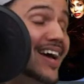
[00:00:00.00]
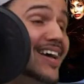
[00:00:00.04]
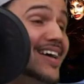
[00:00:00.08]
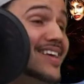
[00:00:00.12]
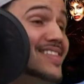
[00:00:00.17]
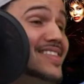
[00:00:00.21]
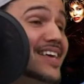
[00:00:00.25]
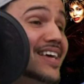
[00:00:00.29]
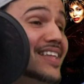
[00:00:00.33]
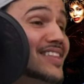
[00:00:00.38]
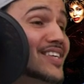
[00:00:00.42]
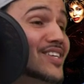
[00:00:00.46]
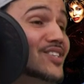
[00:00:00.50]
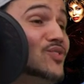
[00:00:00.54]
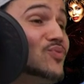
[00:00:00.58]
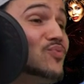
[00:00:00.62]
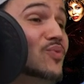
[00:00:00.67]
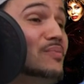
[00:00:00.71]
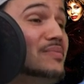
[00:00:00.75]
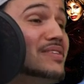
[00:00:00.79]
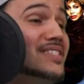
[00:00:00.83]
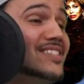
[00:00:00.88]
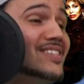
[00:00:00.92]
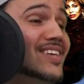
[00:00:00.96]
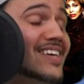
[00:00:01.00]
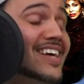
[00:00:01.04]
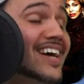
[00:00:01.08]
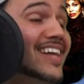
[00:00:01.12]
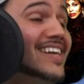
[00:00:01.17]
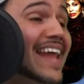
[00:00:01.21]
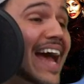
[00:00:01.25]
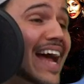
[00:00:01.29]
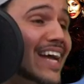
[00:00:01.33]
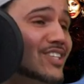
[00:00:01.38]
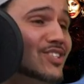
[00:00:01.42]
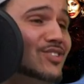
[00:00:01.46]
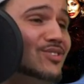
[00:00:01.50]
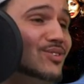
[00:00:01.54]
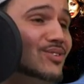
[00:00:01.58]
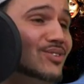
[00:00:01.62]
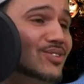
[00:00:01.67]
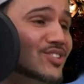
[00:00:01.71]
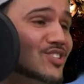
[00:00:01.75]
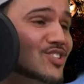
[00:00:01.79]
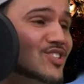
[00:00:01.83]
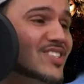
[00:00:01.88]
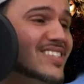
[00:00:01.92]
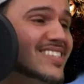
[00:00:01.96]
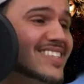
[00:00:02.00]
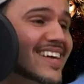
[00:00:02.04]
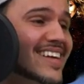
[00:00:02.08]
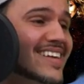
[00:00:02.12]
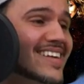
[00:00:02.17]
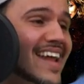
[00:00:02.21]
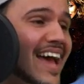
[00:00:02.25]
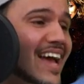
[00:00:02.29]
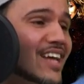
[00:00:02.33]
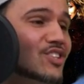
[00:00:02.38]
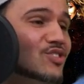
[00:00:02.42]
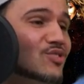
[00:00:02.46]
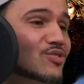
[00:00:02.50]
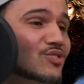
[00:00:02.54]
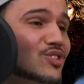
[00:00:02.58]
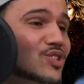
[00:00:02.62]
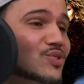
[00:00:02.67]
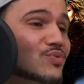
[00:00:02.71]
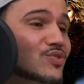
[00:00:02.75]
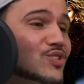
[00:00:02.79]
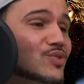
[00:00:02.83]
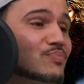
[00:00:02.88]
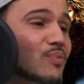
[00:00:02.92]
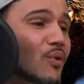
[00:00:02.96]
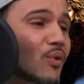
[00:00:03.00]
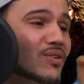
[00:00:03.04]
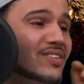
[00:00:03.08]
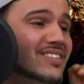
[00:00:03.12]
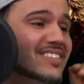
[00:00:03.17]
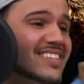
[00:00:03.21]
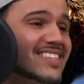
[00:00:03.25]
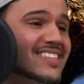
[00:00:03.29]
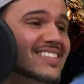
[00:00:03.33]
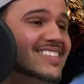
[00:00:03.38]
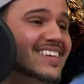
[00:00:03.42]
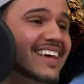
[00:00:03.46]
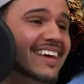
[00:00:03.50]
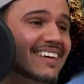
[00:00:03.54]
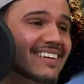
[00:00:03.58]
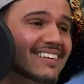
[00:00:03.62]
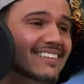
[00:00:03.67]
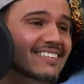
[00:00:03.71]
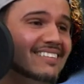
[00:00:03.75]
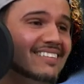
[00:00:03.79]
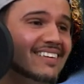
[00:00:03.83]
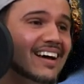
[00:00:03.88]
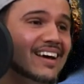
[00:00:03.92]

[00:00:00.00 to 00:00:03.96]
This woman's a natural. She's a natural. She was born to sing.